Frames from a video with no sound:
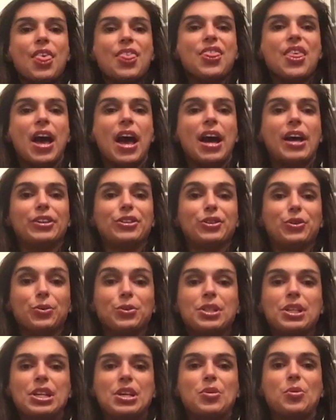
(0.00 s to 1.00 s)
that
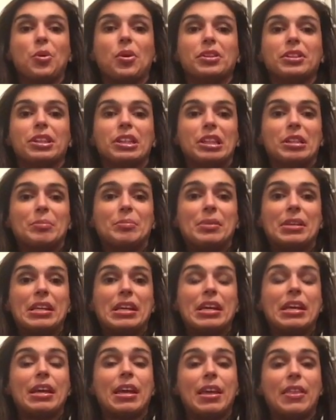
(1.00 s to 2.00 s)
UT was gonna
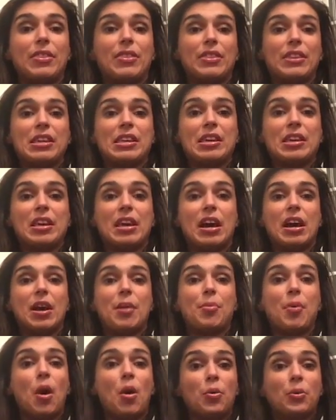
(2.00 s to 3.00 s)
be the
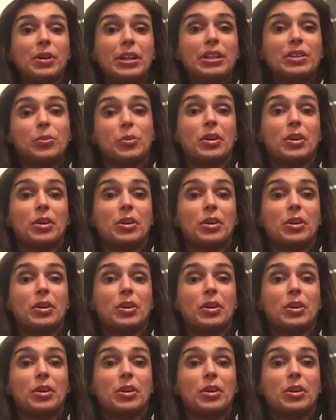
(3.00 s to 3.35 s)
opponent,